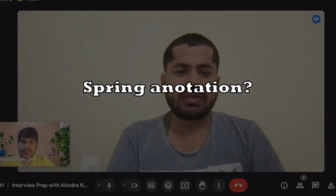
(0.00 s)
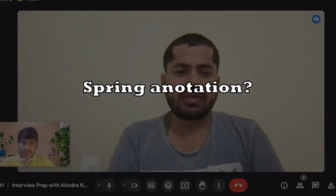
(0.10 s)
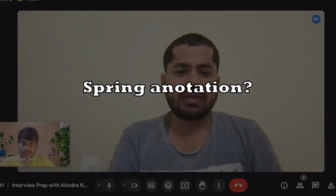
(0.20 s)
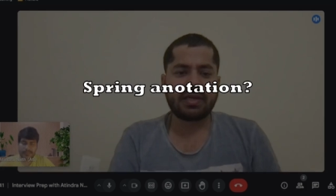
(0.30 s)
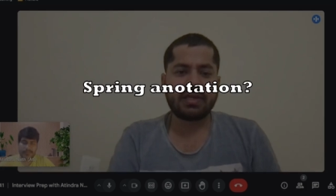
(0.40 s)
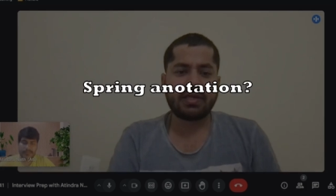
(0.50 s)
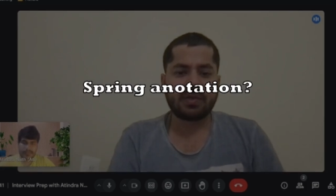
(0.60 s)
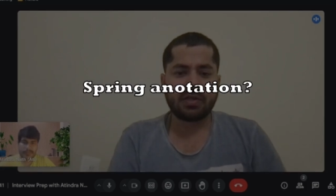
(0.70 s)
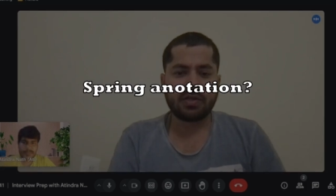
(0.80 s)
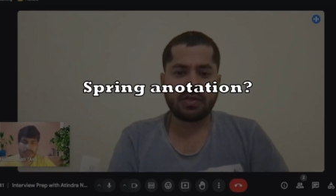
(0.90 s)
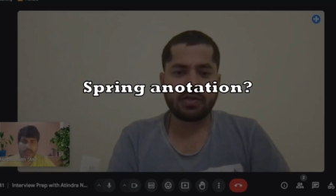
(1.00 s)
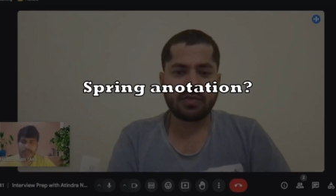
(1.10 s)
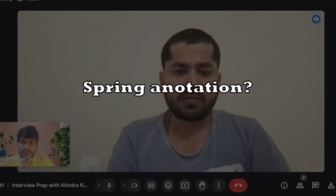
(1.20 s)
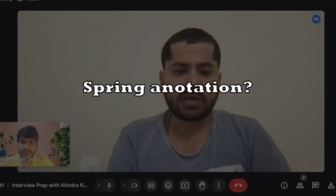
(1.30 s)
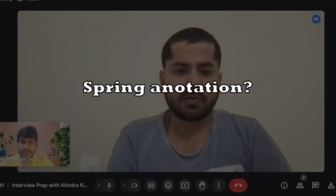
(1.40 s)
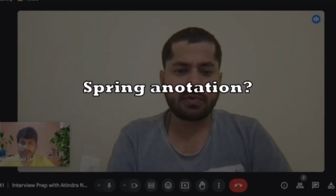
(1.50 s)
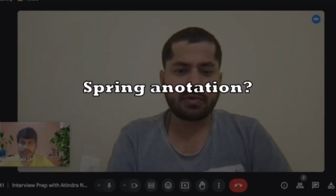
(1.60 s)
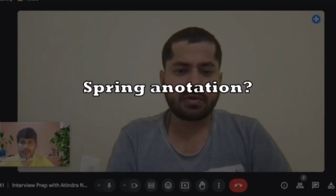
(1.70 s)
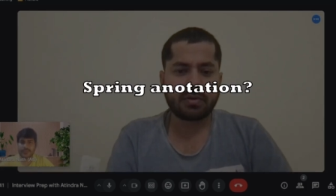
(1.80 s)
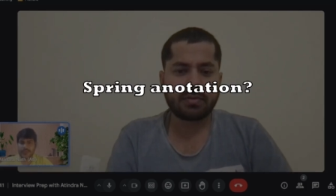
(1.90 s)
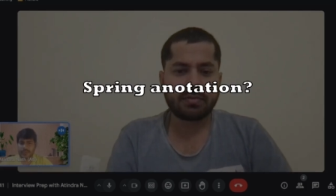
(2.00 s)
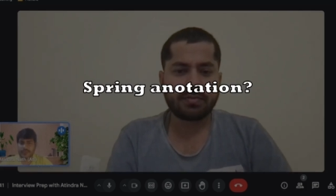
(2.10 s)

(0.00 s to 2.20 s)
is there in a, you in Spring? Across, you have